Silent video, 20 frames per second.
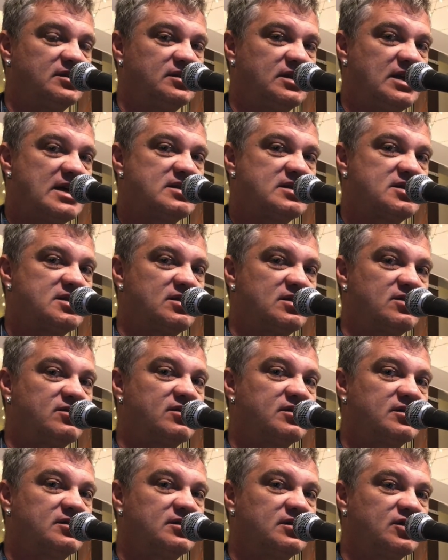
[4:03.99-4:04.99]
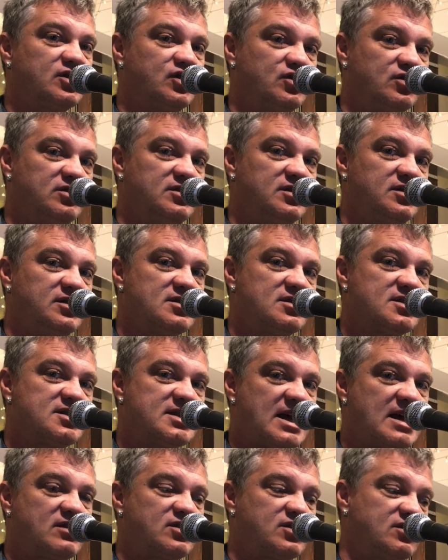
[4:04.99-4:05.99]
Let's look good,
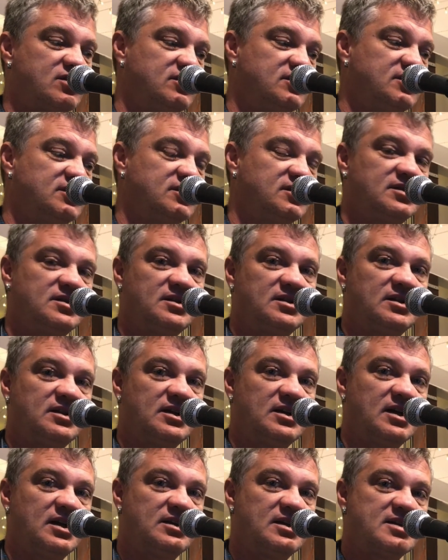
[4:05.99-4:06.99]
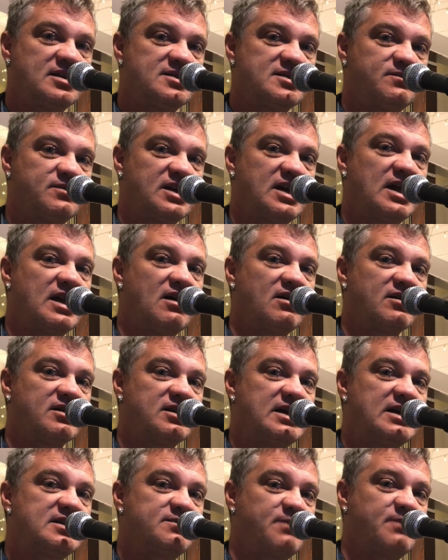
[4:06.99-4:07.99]
sound good, and let's get our
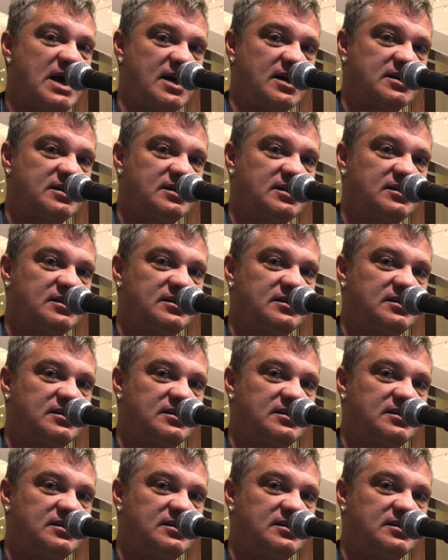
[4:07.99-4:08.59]
gigs back.